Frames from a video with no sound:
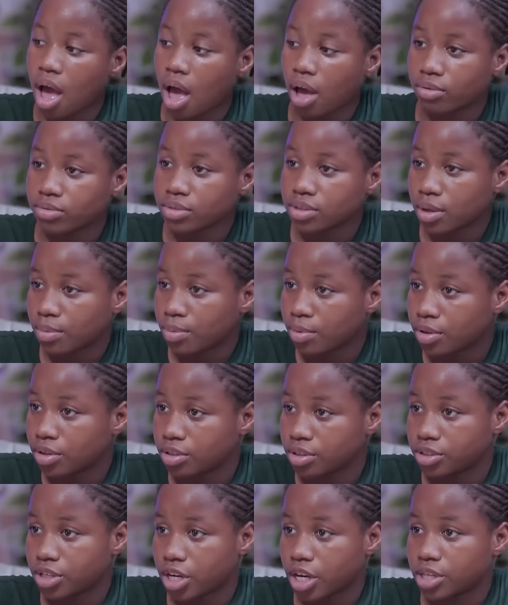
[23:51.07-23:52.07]
I won't
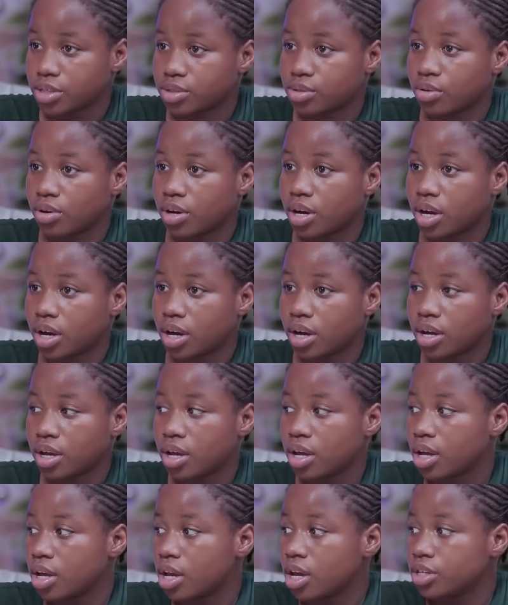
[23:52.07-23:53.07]
apologize to her.
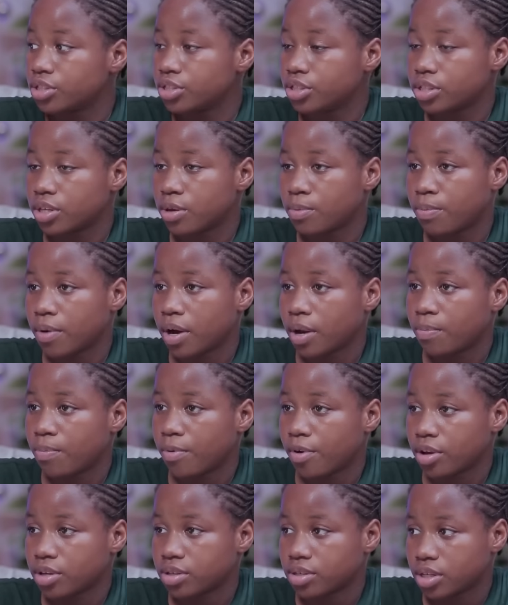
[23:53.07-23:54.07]
She's a bad
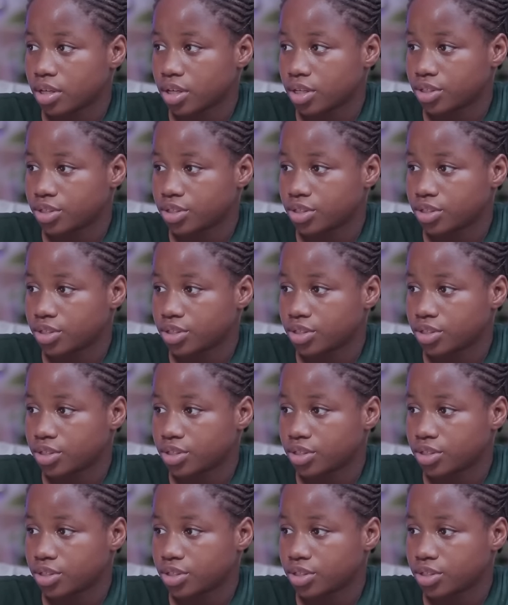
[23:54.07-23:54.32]
person